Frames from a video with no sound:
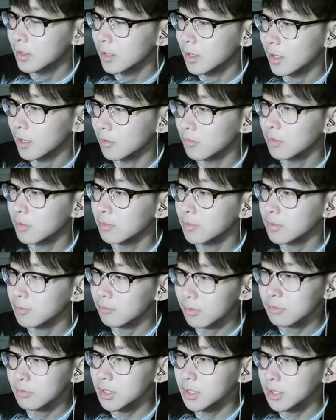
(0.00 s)

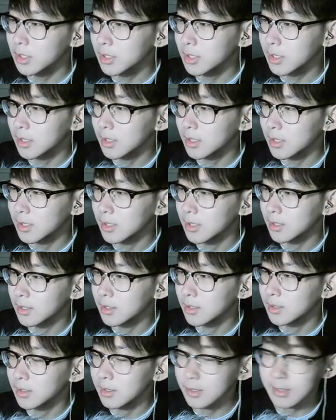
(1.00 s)
What we should see
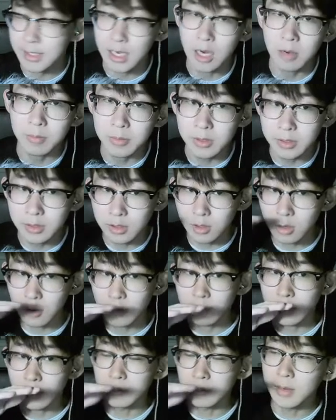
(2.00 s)
is the output go
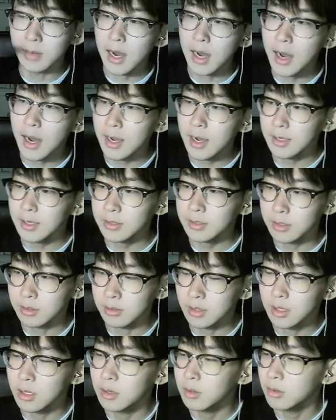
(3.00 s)
from high
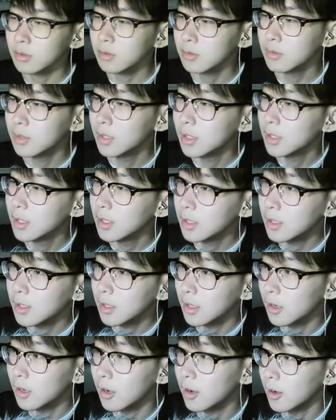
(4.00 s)
to low
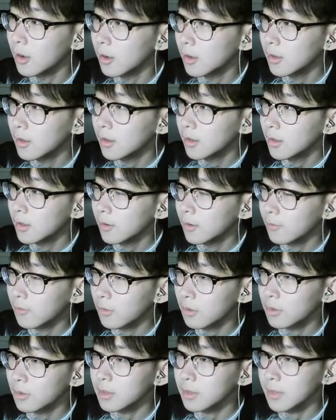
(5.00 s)

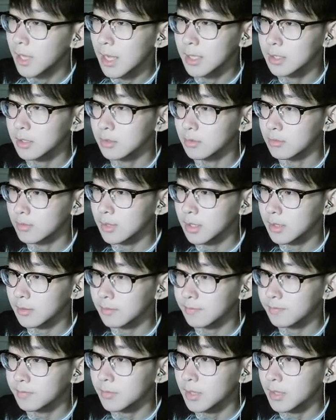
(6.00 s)
for the last 3.